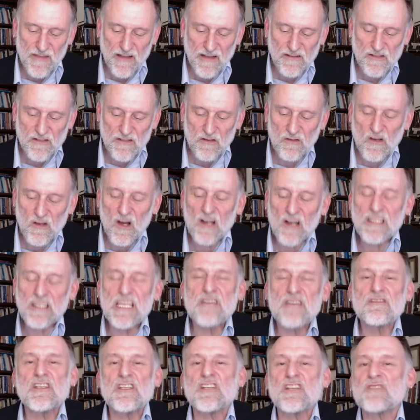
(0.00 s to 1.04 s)
And so God
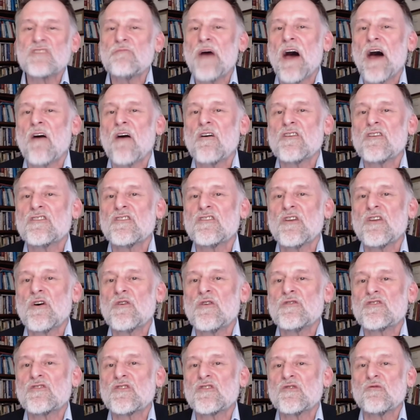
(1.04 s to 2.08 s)
gives his power to
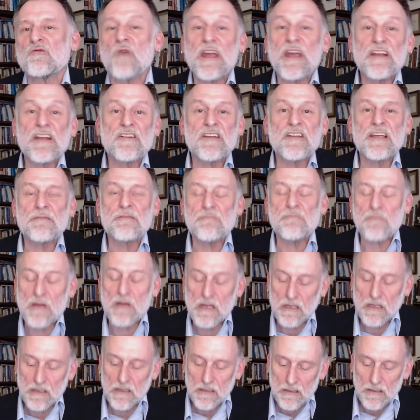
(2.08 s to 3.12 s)
those who wait on him,
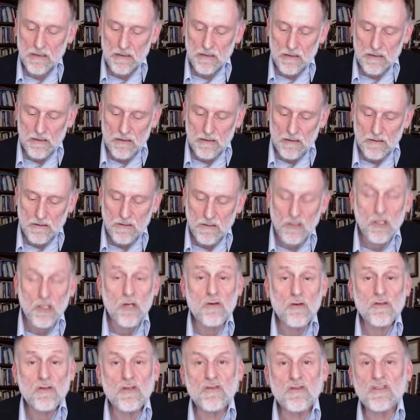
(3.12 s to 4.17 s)
to
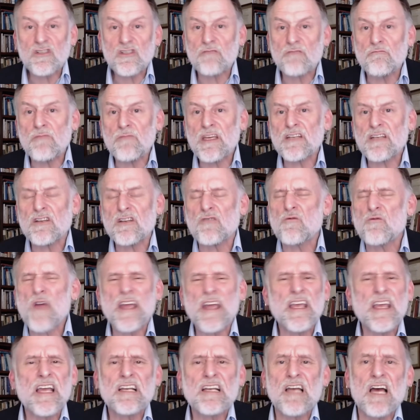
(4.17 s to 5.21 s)
those who submit and
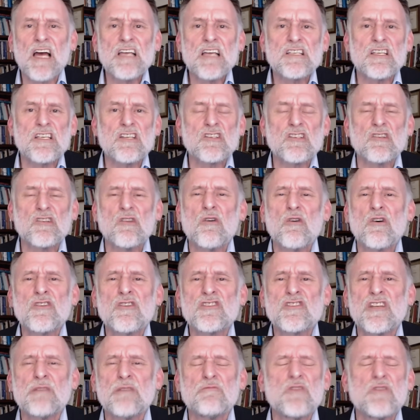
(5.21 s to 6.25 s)
recognize his
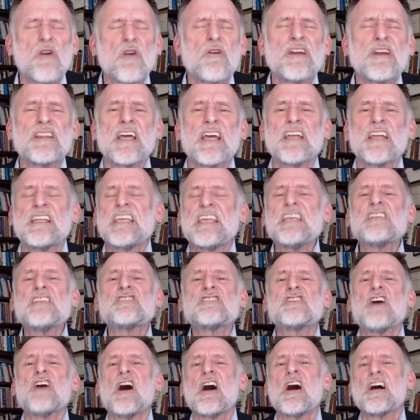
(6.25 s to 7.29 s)
lordship, knowing that
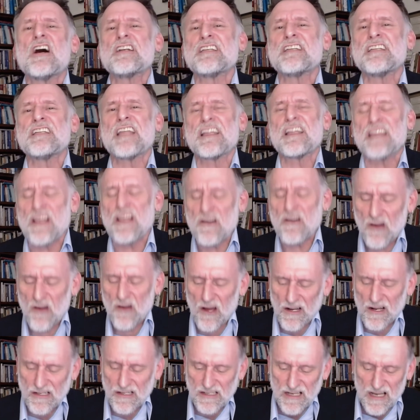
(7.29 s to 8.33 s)
he's God and that they're
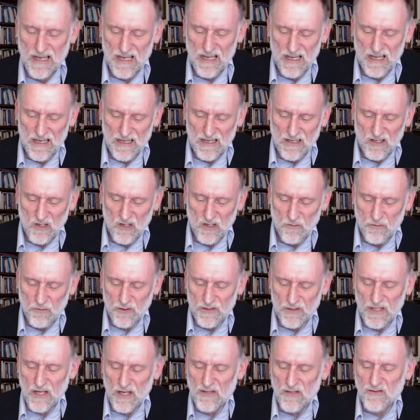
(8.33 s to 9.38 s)
not, who
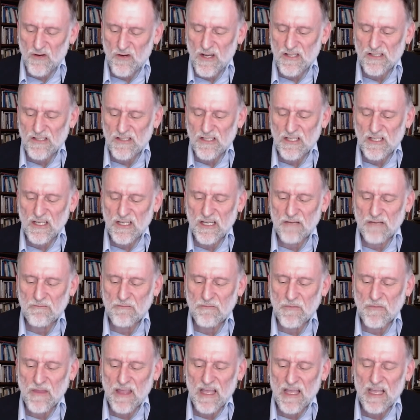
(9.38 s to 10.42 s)
put their trust in
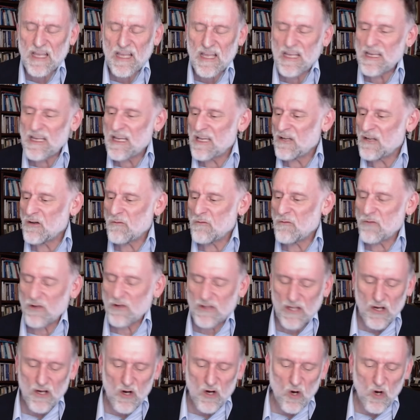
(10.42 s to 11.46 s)
him who
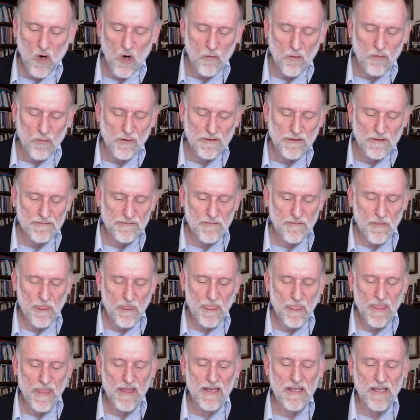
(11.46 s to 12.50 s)
put their hope
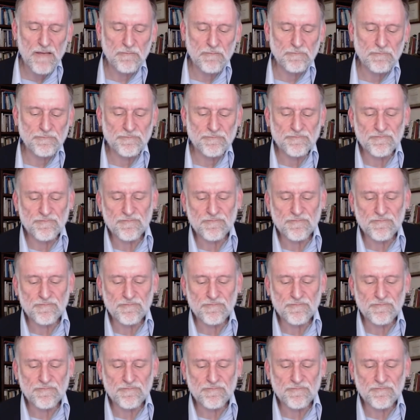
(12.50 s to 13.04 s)
in him.